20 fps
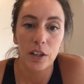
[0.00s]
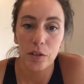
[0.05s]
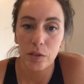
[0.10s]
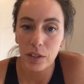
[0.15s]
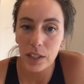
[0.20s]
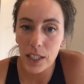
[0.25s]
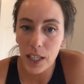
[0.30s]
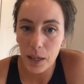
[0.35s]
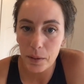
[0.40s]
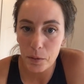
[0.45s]

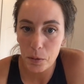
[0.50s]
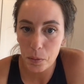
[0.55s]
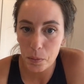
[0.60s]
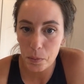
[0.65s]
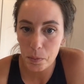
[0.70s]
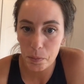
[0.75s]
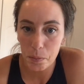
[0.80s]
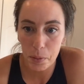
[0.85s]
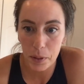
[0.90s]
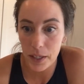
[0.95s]
3 times
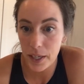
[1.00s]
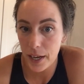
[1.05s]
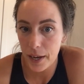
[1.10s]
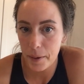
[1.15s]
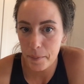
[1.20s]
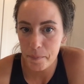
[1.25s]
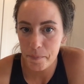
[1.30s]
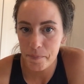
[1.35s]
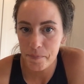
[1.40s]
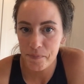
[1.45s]
per
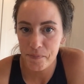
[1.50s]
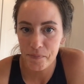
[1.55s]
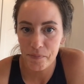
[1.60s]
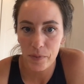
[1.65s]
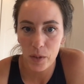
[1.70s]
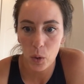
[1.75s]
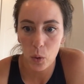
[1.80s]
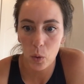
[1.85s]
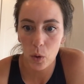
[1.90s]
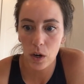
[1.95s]
day
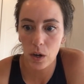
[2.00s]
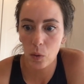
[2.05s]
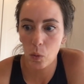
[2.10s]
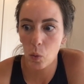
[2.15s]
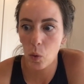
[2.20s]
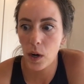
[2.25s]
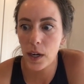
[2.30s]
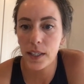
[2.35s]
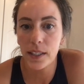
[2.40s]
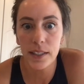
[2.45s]

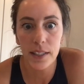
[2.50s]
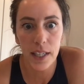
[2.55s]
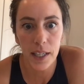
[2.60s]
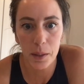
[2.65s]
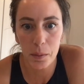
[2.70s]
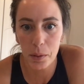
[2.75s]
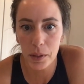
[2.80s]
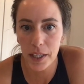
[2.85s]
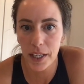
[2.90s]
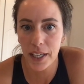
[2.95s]
or 1
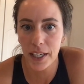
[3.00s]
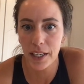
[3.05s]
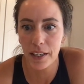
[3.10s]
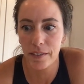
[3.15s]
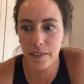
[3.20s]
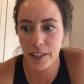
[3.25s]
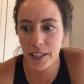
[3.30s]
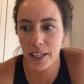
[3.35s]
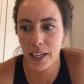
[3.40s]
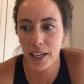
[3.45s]
time per day
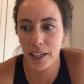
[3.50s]
even,